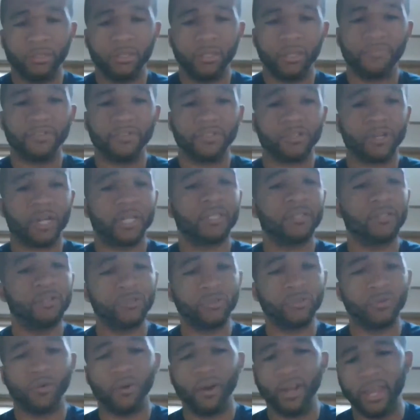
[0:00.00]
If you're trying to lose
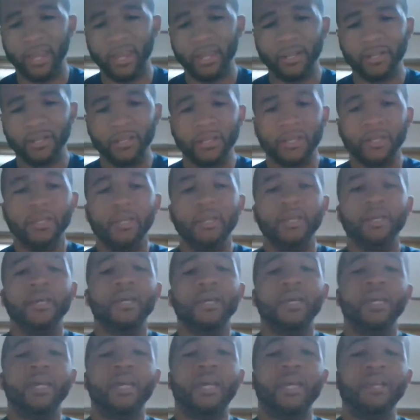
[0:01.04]
weight
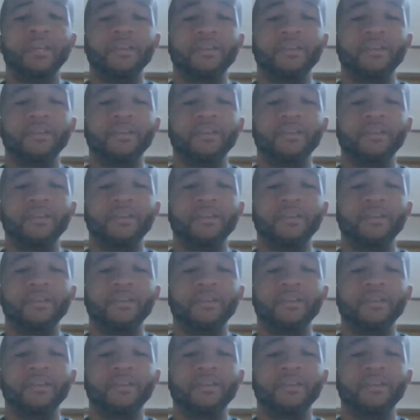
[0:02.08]
and you're